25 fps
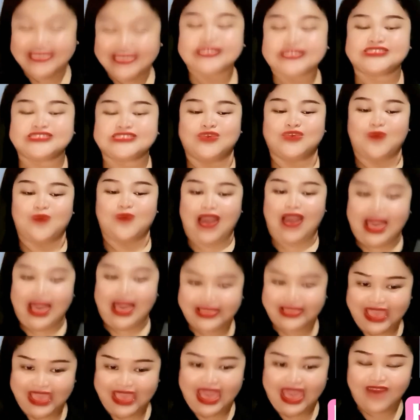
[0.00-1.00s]
So
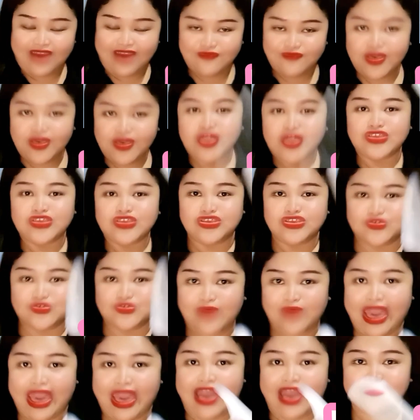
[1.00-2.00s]
I have, you
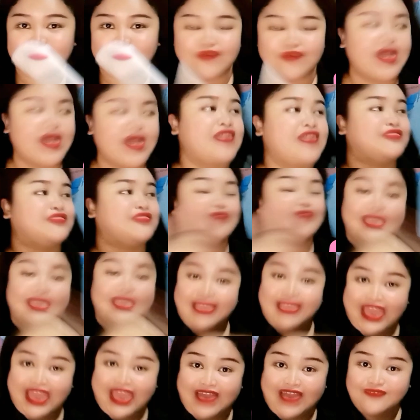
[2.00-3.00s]
have, they
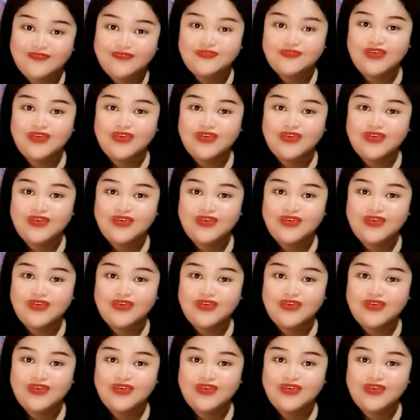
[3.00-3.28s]
have.